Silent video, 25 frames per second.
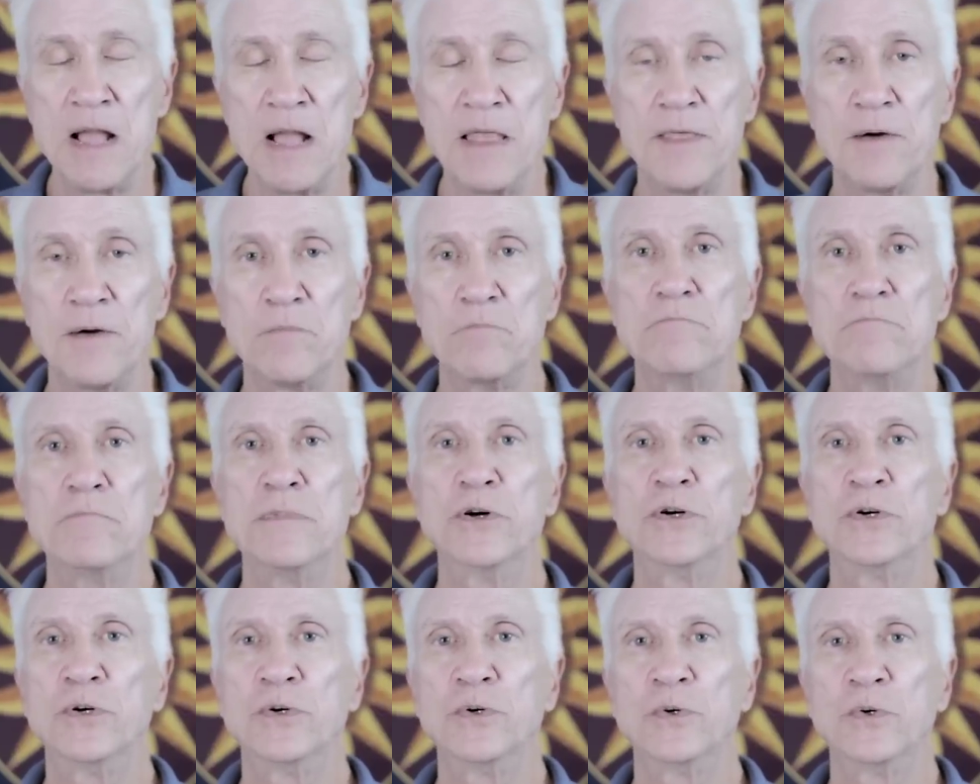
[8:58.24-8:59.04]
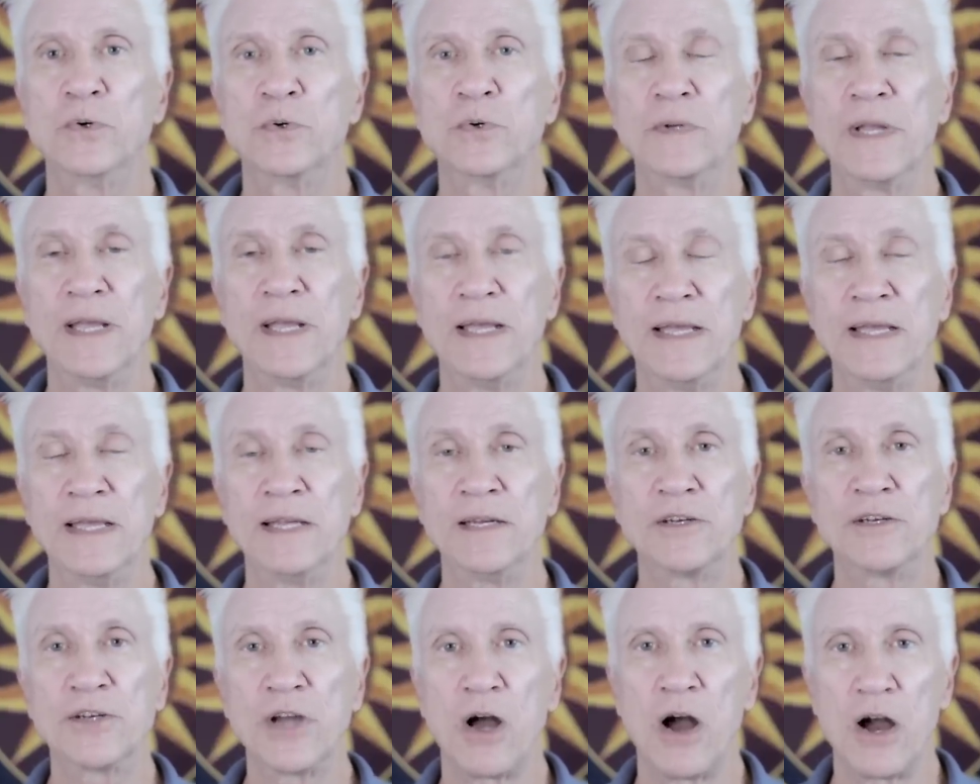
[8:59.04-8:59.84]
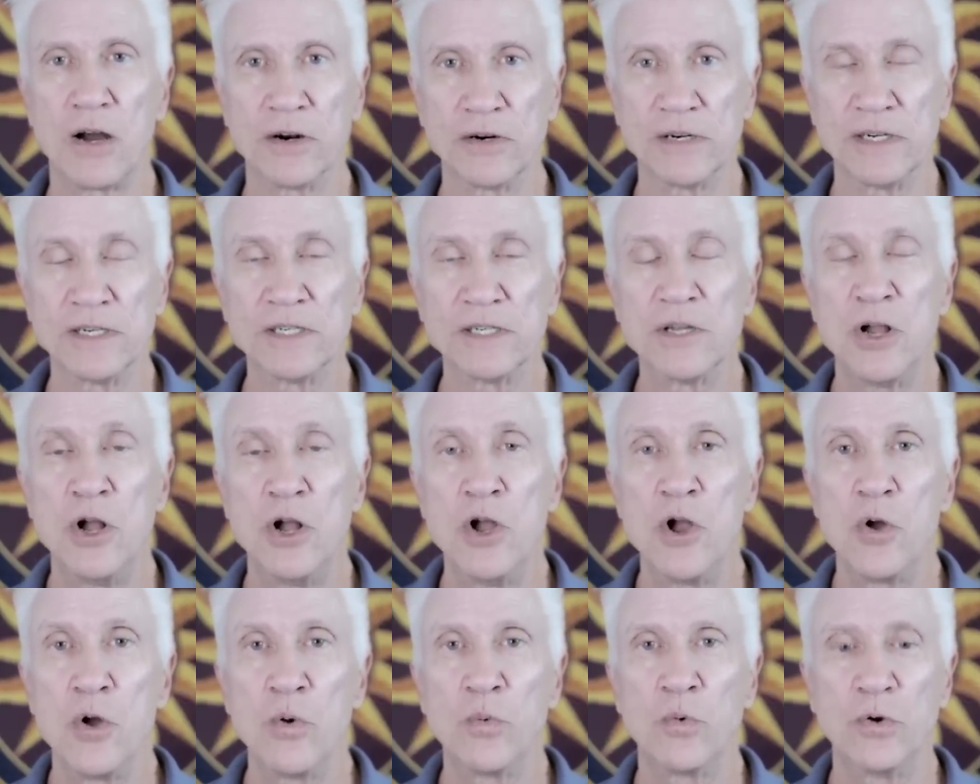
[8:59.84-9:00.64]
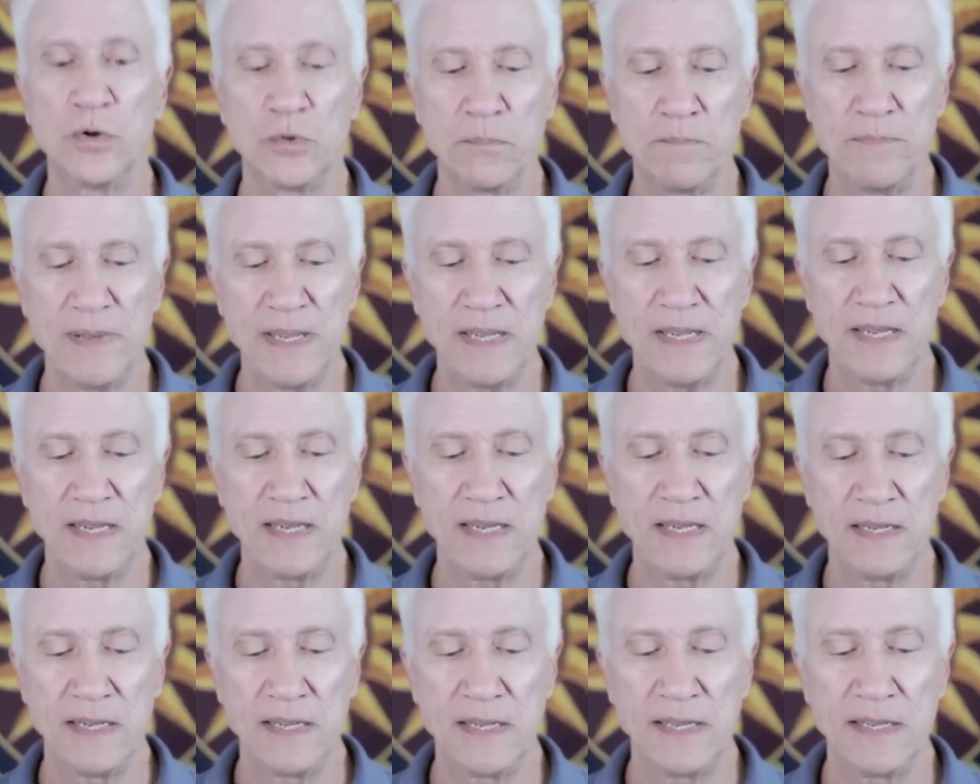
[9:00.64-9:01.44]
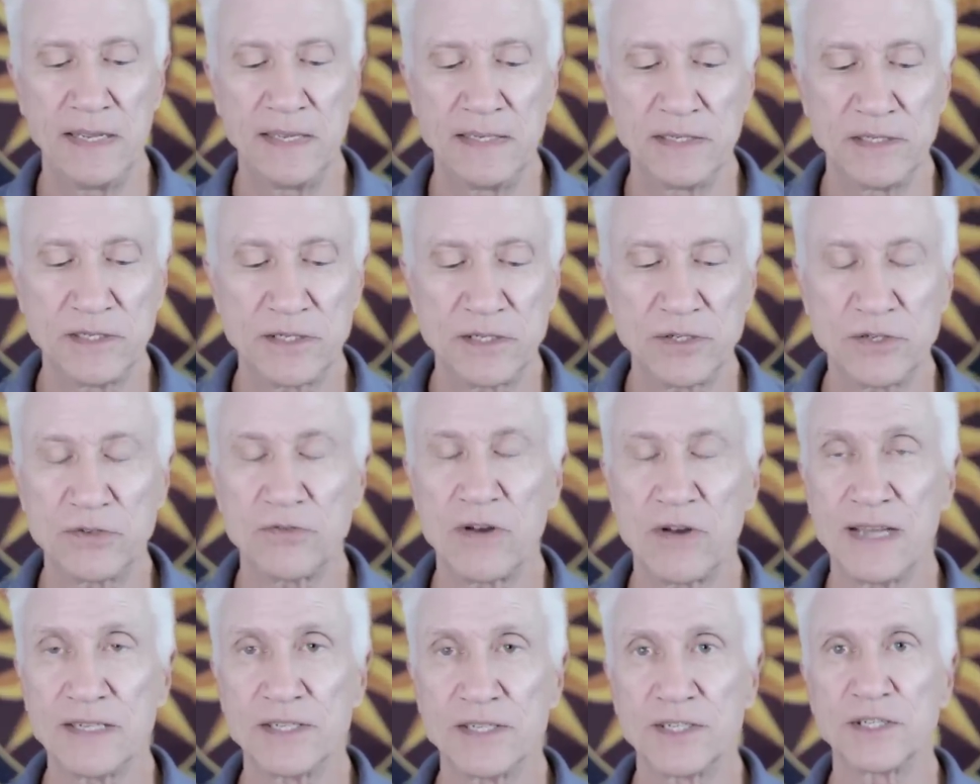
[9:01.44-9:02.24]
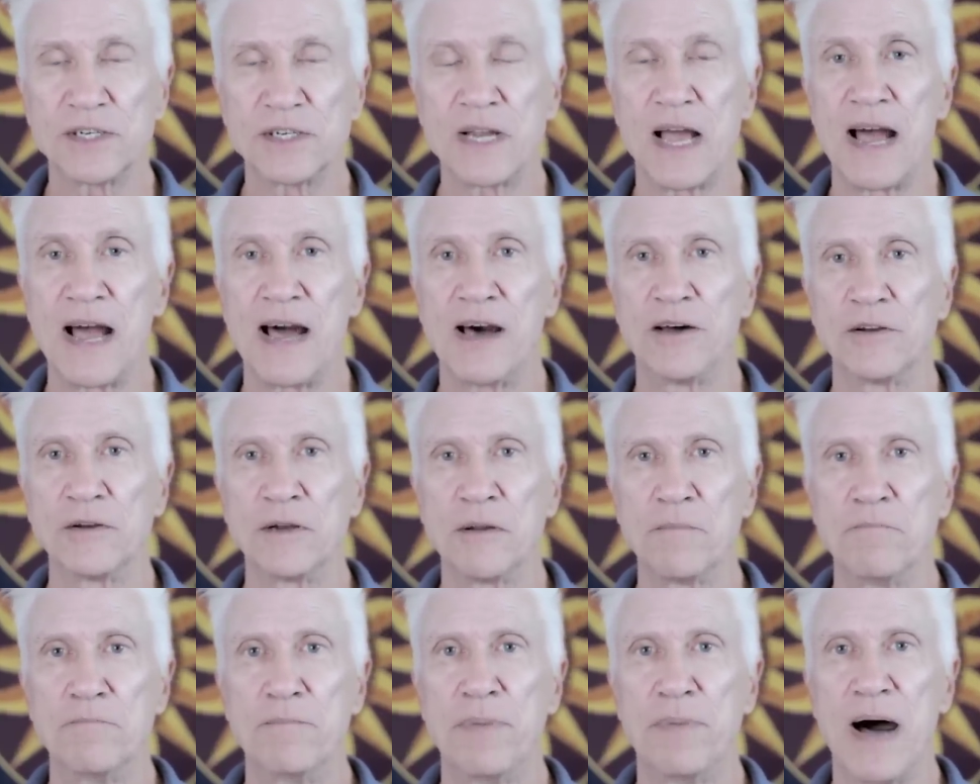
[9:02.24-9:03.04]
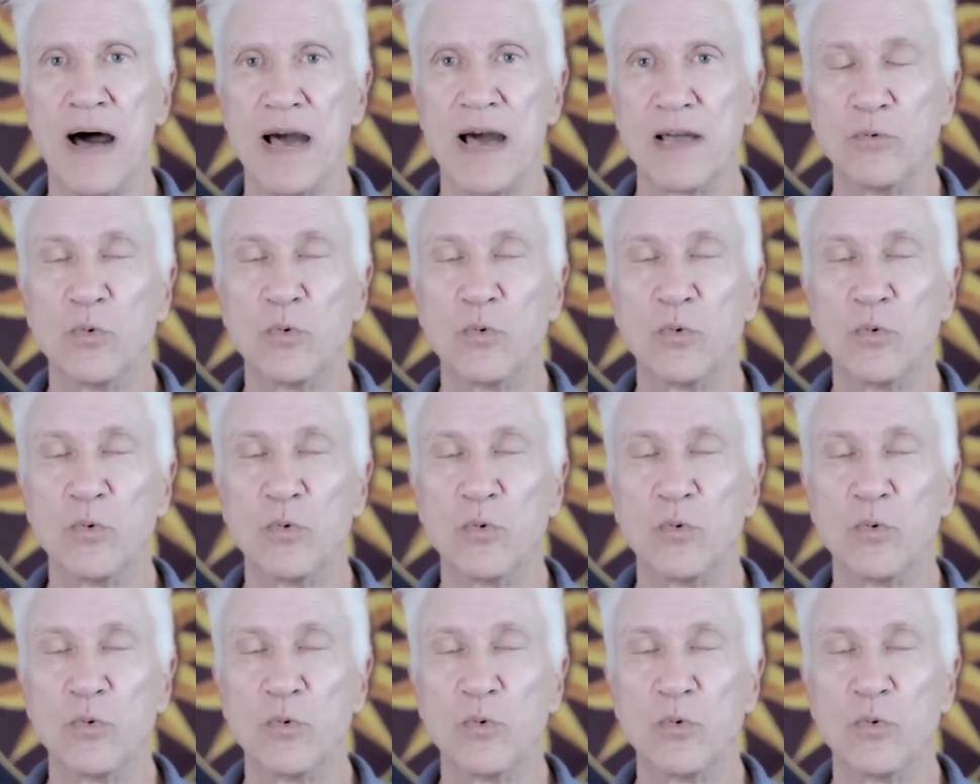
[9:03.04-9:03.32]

the moon in Taurus will be stressed out by